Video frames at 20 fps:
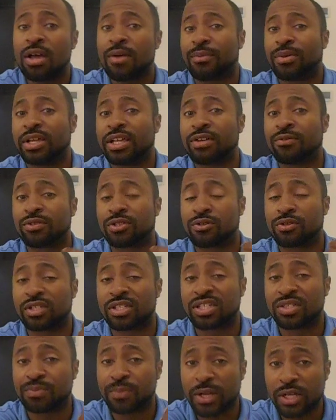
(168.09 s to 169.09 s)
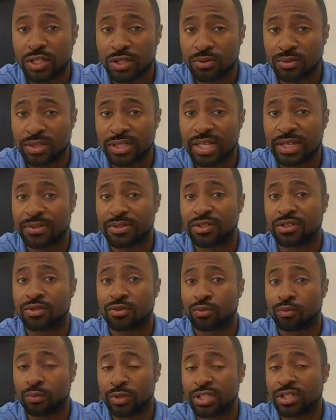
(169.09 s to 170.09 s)
but it was the special teams is
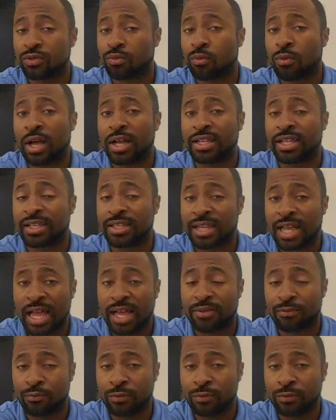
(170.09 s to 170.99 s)
the reason why they not